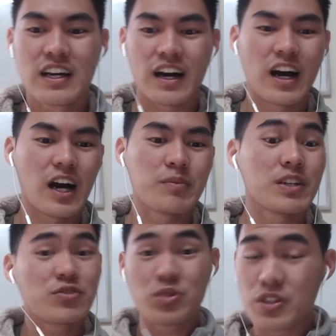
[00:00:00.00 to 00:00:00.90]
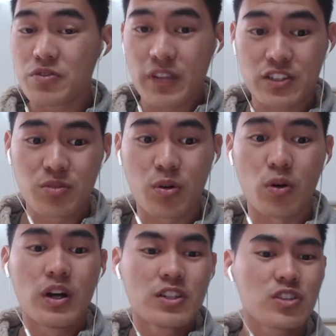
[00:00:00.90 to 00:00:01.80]
It's really
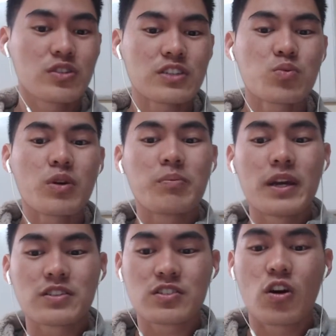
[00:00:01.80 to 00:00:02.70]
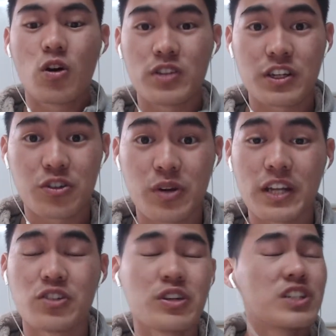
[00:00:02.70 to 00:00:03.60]
flexible. So that's what makes this holiday great.
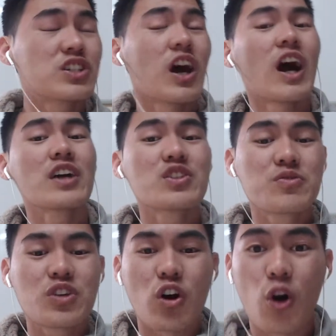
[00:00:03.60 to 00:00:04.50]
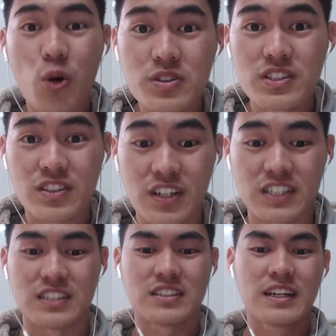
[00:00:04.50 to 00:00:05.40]
You're in charge of your own
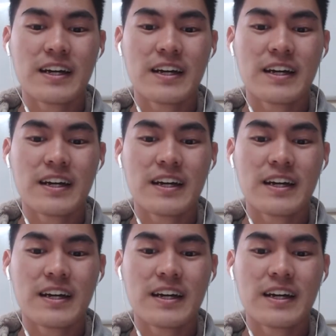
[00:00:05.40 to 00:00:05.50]
studies.